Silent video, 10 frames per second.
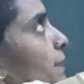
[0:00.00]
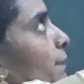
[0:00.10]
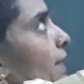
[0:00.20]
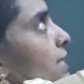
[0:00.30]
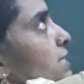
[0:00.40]

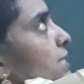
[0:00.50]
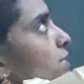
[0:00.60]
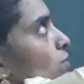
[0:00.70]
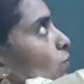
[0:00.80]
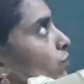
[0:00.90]
prepares
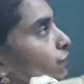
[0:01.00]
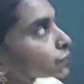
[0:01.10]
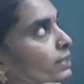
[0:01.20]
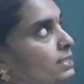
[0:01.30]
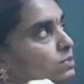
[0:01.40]
its own
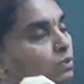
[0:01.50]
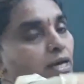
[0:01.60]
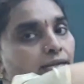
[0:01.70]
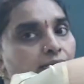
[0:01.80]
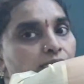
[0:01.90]
food.
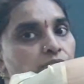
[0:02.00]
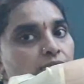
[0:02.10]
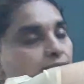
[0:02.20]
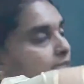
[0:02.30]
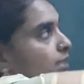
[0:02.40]
Solar
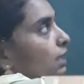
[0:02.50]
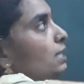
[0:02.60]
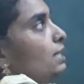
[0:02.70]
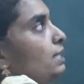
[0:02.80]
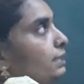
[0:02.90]
energy is
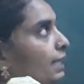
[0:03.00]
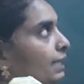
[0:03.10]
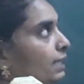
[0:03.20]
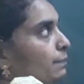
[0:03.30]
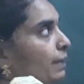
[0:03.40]

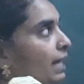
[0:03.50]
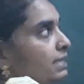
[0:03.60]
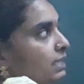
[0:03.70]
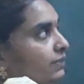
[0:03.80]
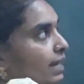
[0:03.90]
taken by
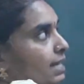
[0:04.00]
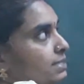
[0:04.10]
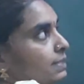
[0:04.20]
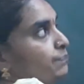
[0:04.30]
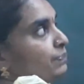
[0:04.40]
the
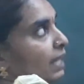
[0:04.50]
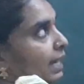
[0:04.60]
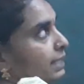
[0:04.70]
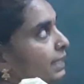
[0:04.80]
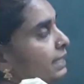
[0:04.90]
grass,
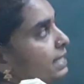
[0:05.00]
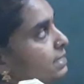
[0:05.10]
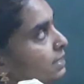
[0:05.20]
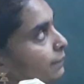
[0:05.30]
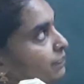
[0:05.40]
and it
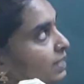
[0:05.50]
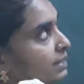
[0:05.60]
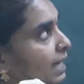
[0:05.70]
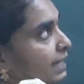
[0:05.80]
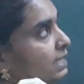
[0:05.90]
is
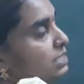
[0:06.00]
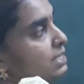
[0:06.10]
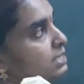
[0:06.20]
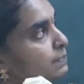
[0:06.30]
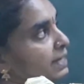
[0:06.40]
the
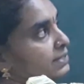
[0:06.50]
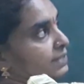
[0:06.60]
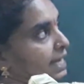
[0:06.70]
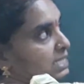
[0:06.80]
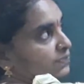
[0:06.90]
energy is being
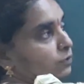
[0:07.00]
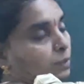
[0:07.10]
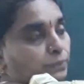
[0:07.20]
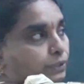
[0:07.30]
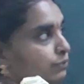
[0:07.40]

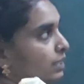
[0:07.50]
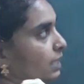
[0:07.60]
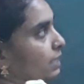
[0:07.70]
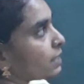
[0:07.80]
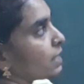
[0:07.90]
transformed to
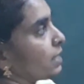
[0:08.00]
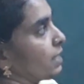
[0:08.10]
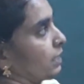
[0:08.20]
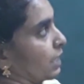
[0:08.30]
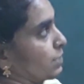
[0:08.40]
the
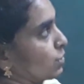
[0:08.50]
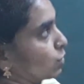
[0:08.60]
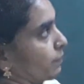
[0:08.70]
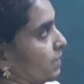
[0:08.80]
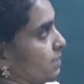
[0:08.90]

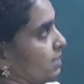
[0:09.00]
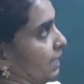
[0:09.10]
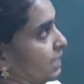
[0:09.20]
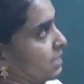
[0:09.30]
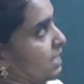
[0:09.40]
consumers.
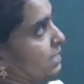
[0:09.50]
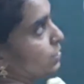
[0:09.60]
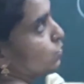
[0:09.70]
That is, these